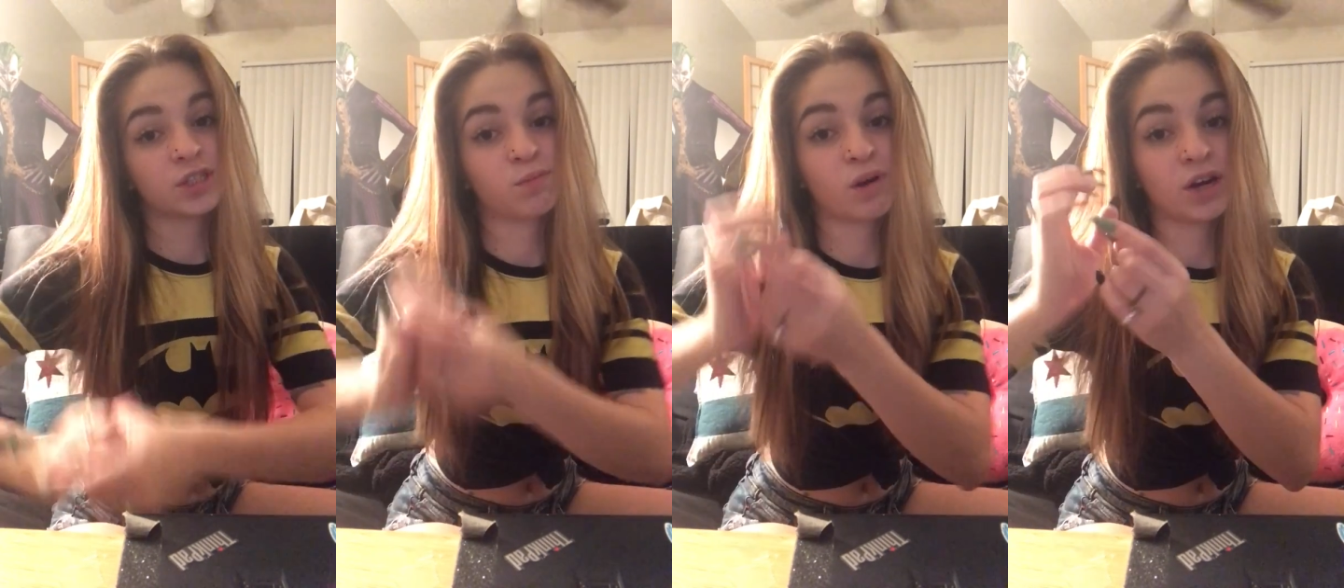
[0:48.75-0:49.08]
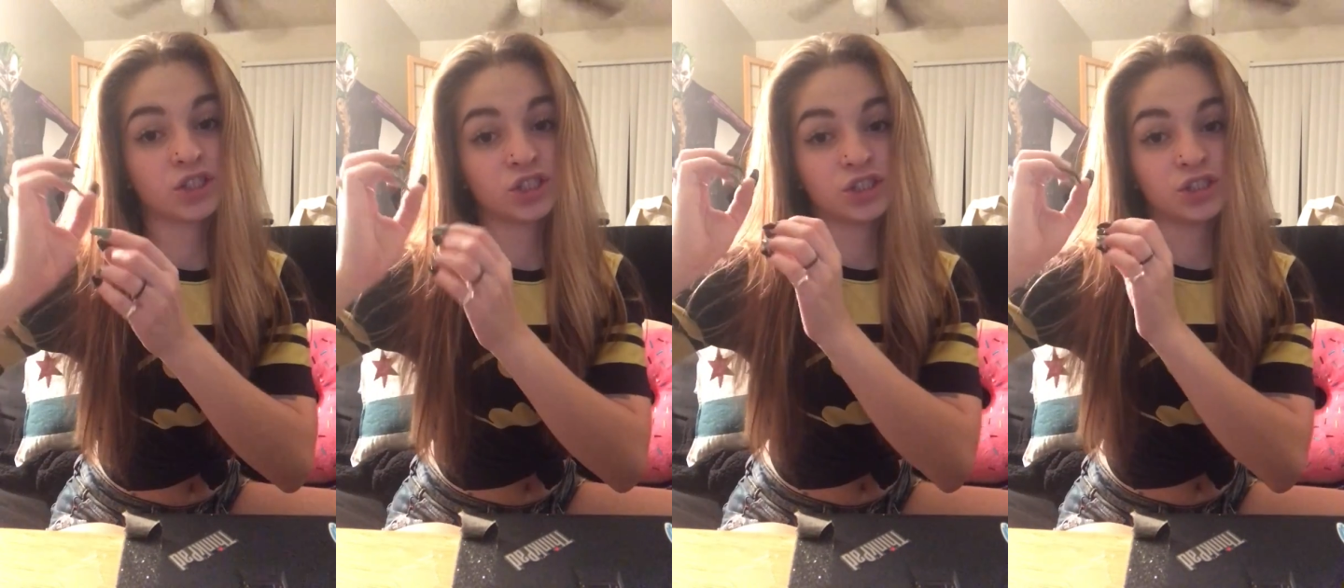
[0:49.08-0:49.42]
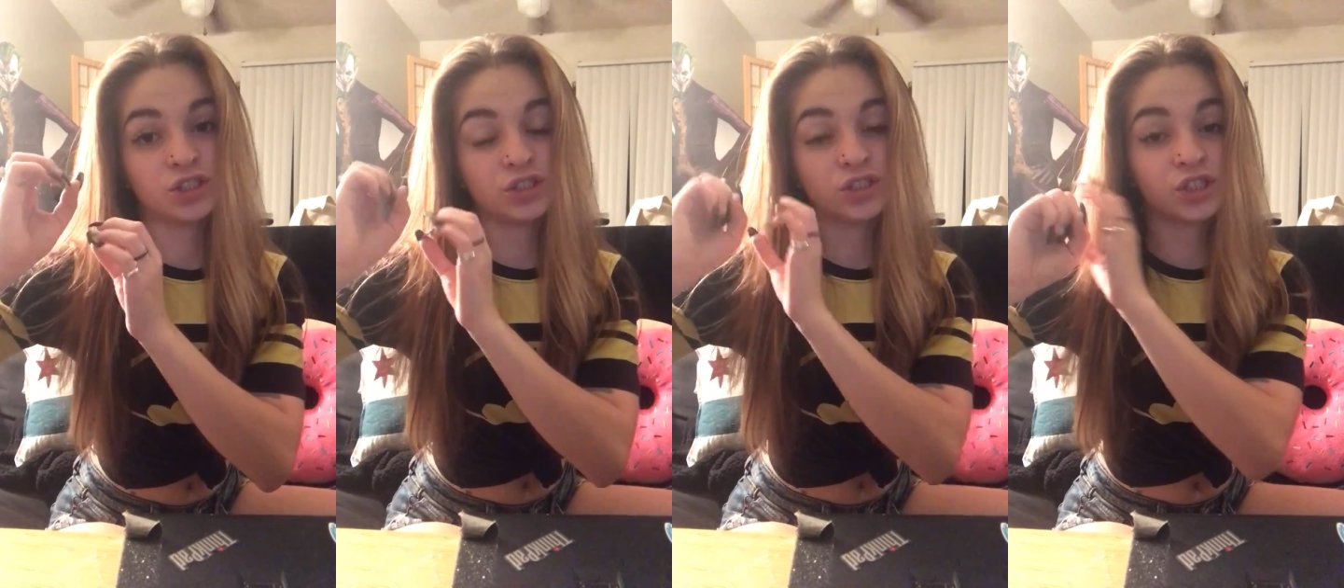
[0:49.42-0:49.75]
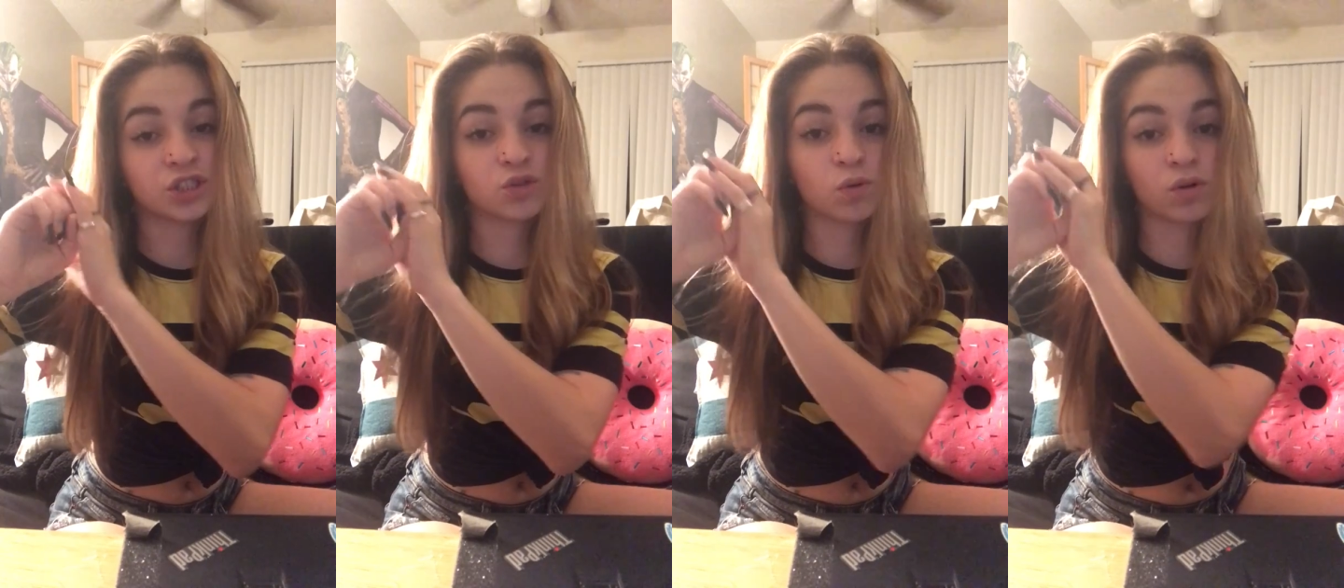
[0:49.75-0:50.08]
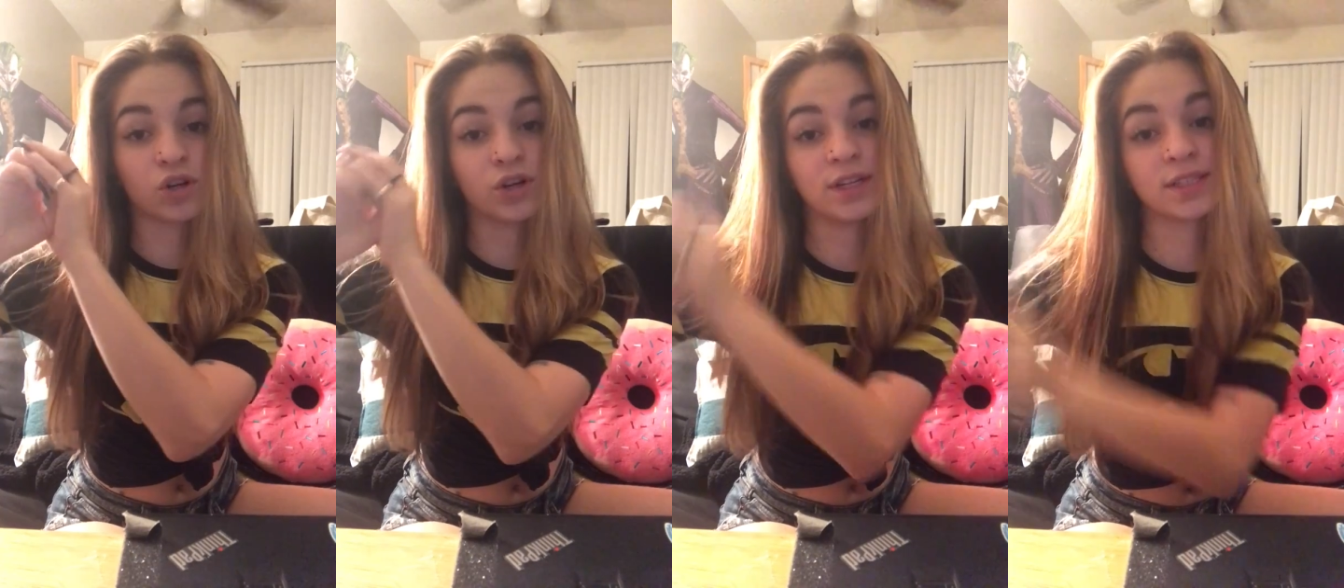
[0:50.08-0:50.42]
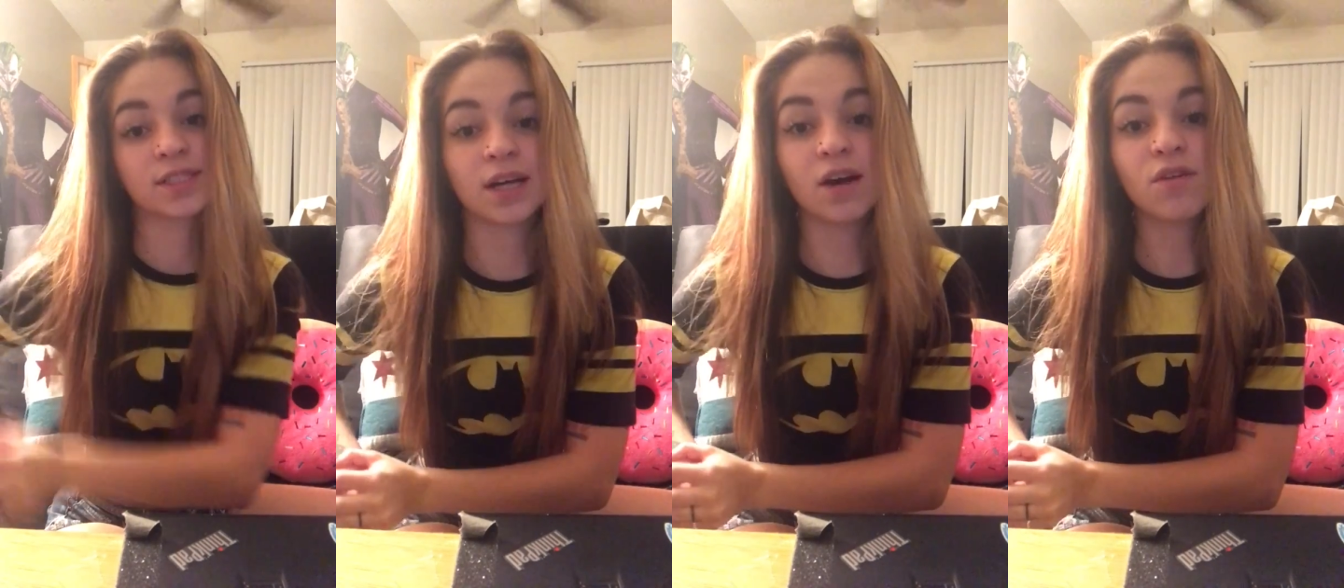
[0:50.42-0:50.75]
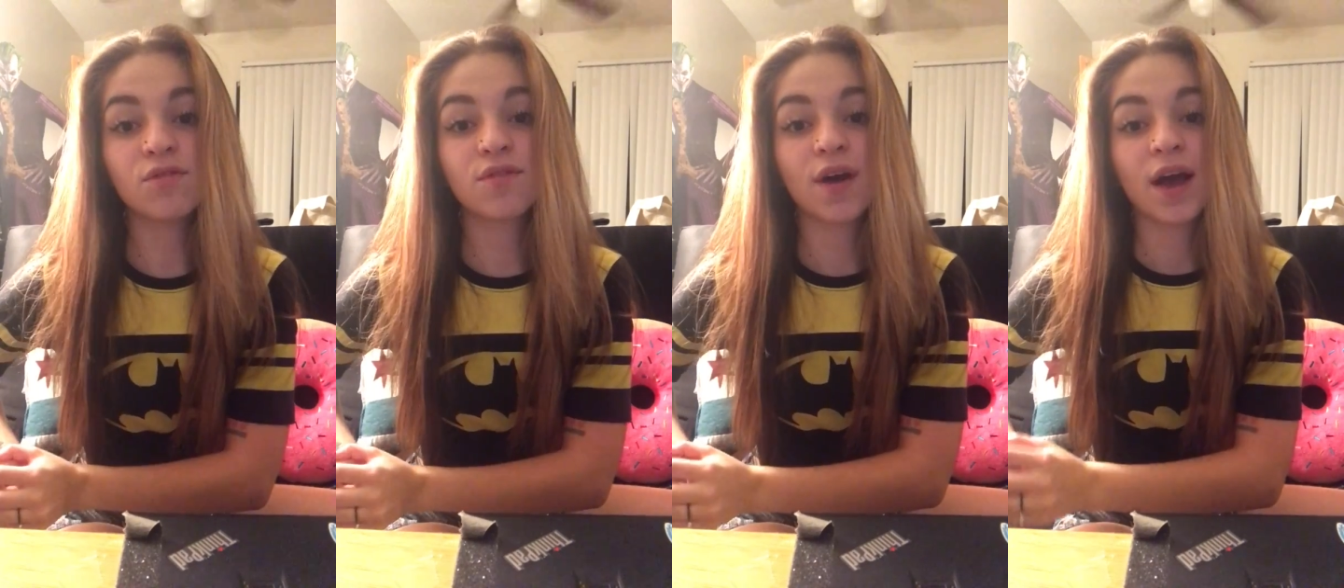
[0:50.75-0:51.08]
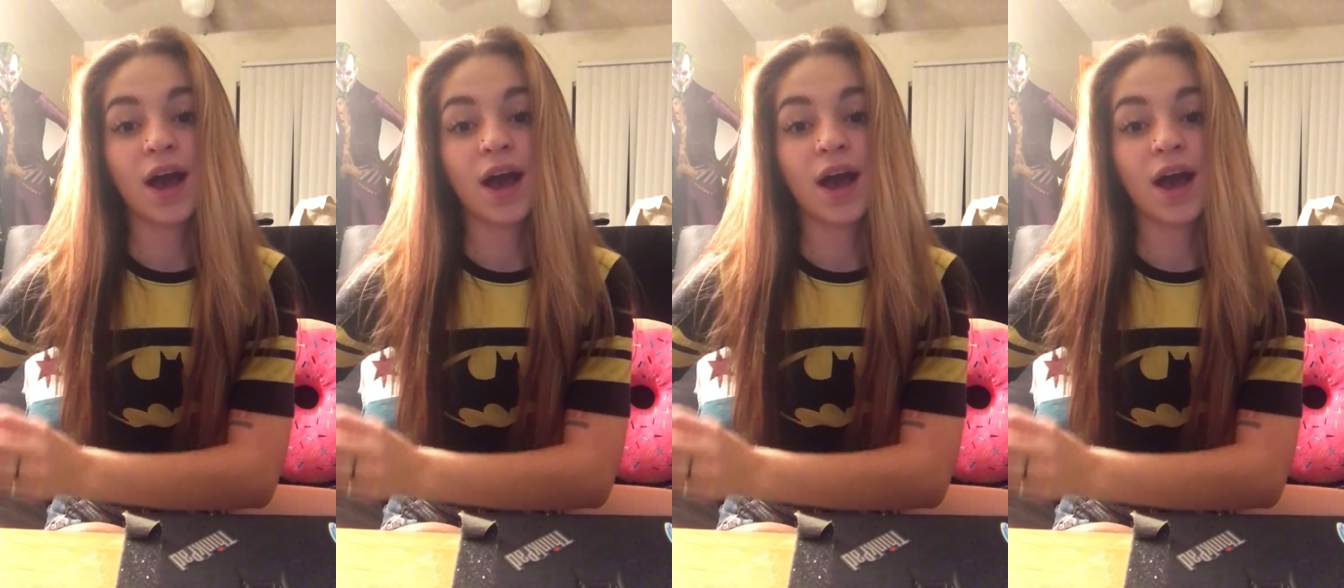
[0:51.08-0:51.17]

depression disorder itself.